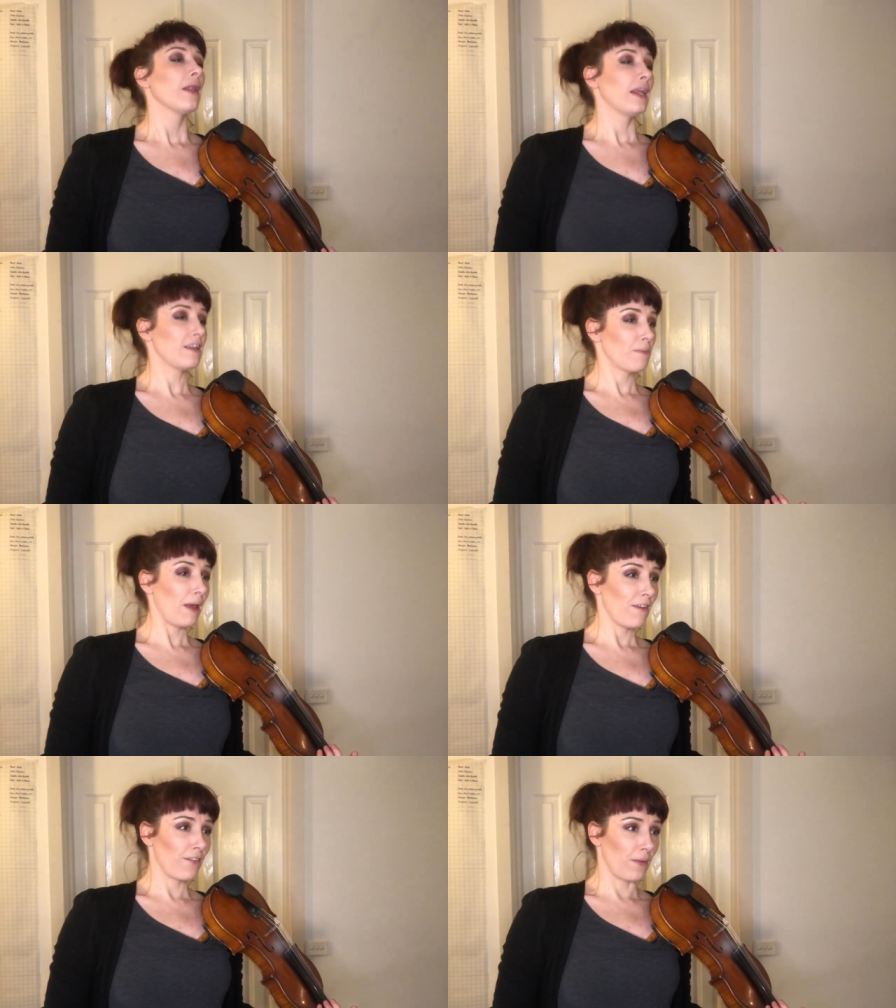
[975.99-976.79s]
Let's
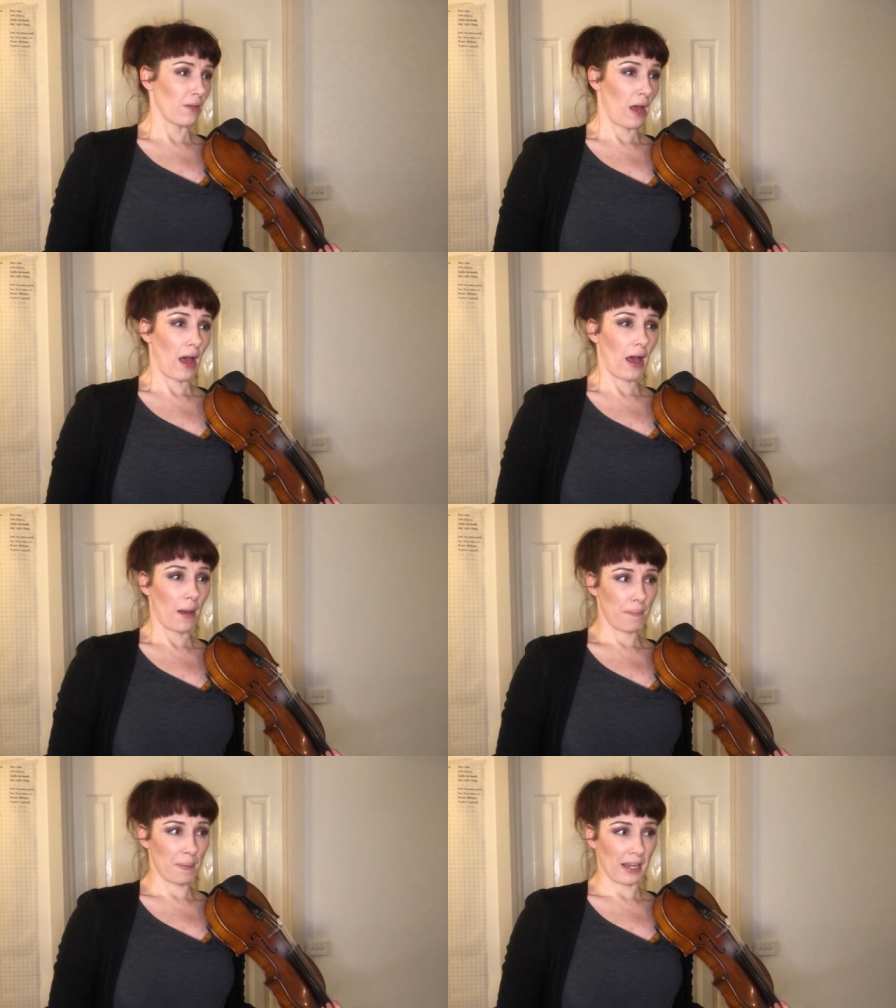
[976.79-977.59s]
play from the
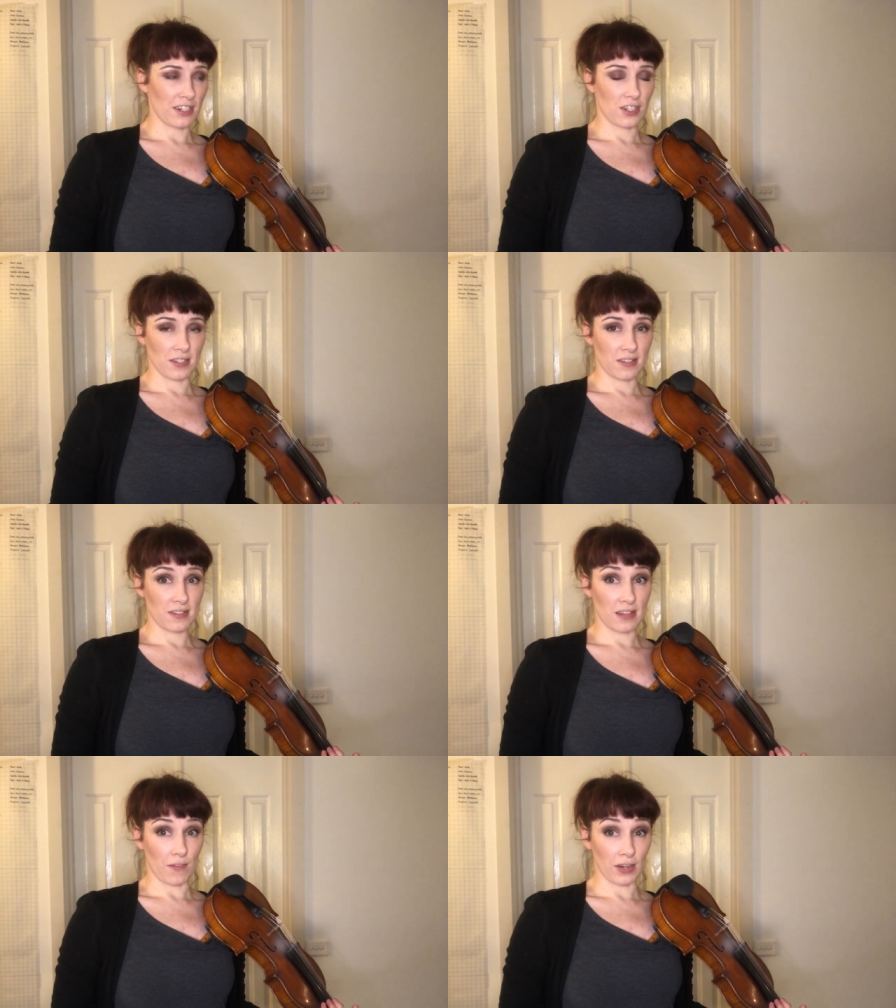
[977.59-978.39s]
upbeat to
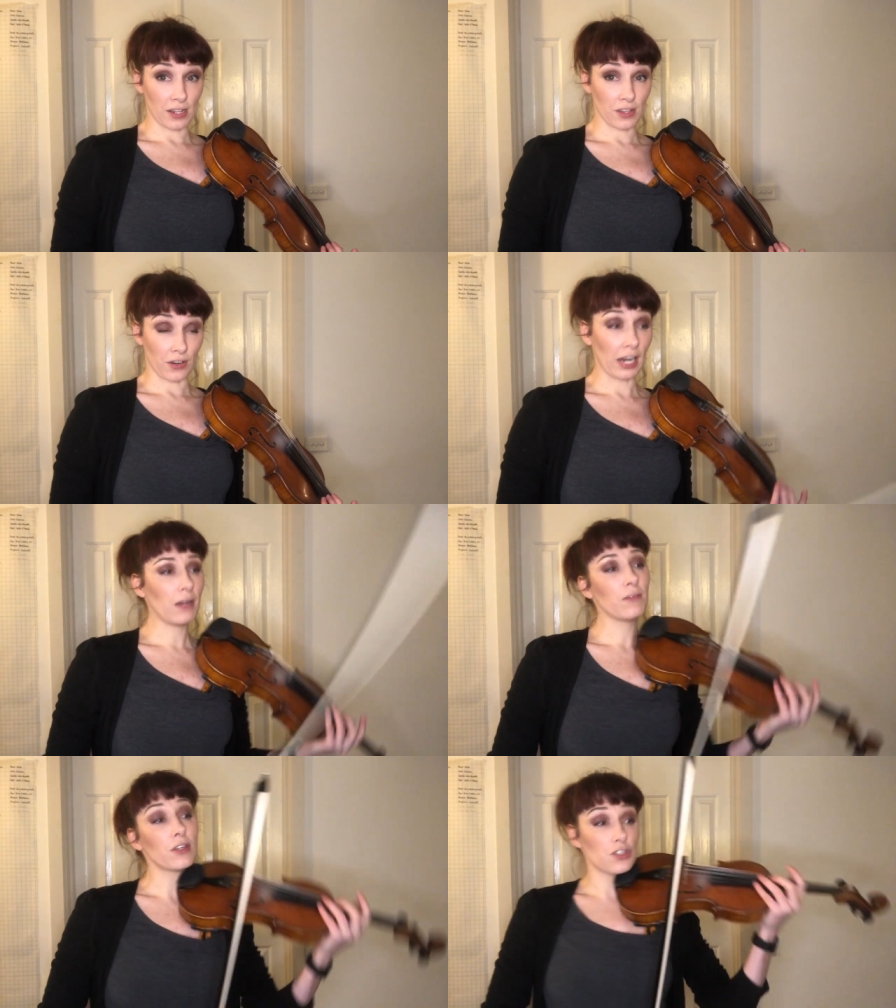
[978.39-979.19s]
73,
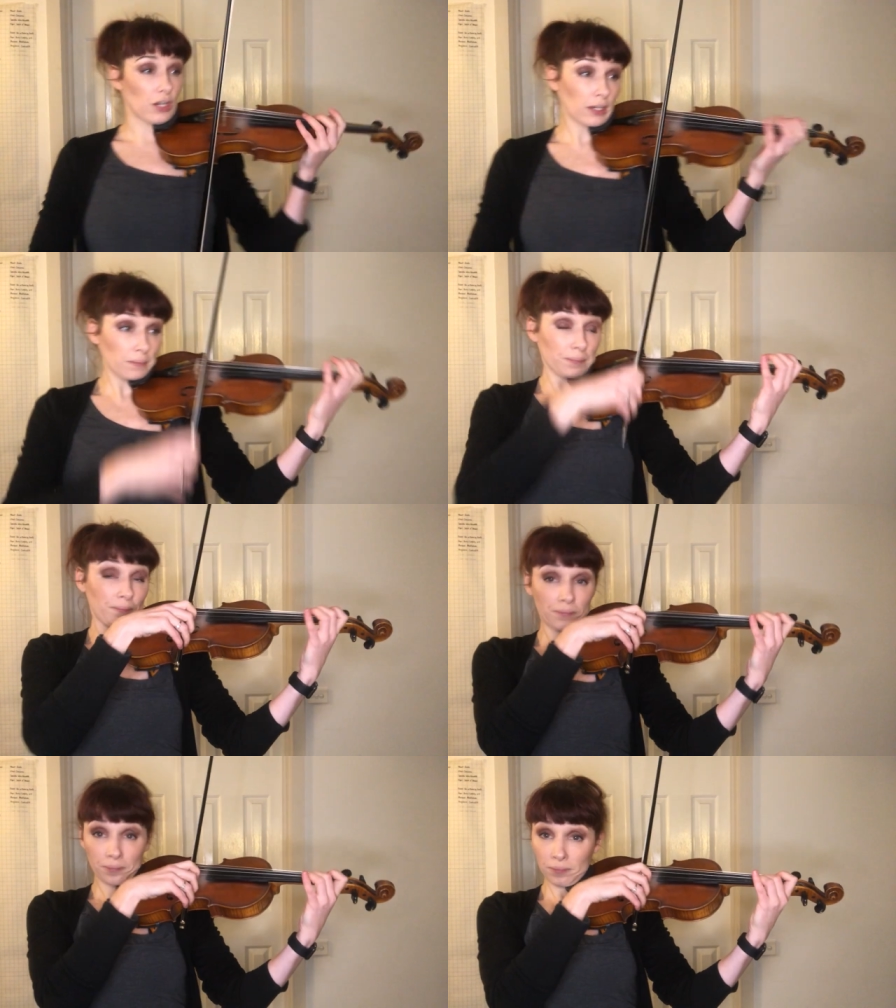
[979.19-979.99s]
the trill
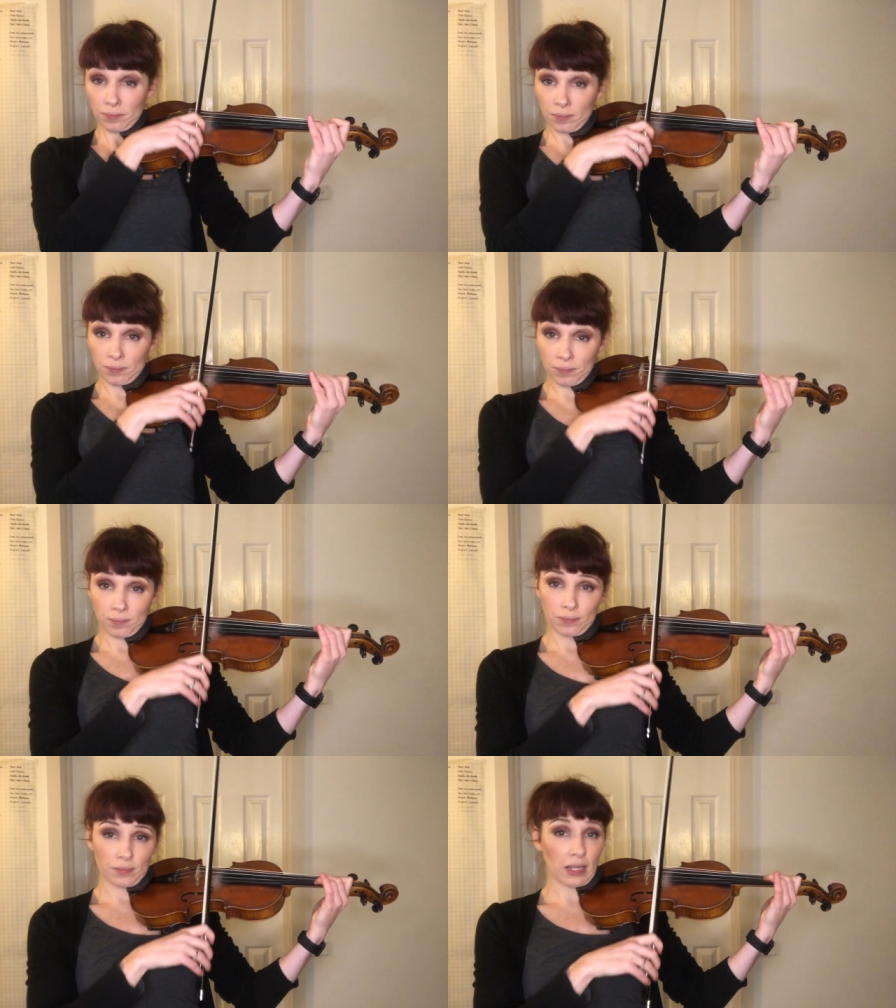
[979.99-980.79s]

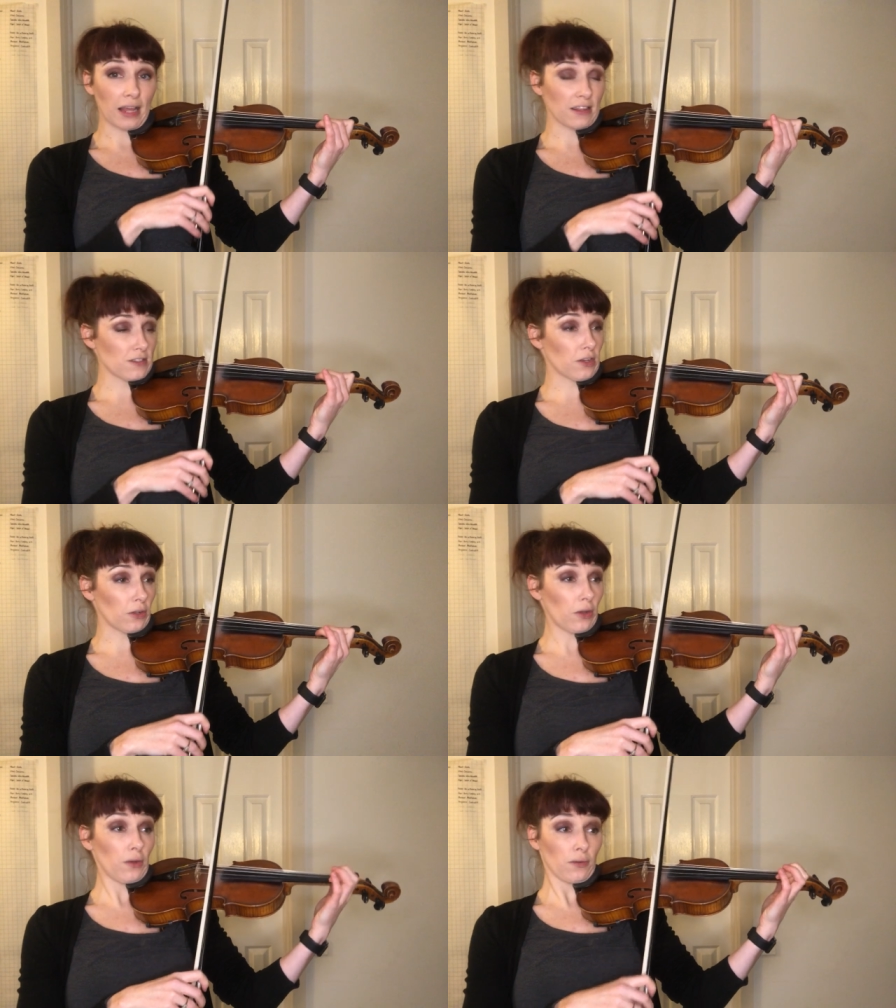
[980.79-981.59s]
and the solo.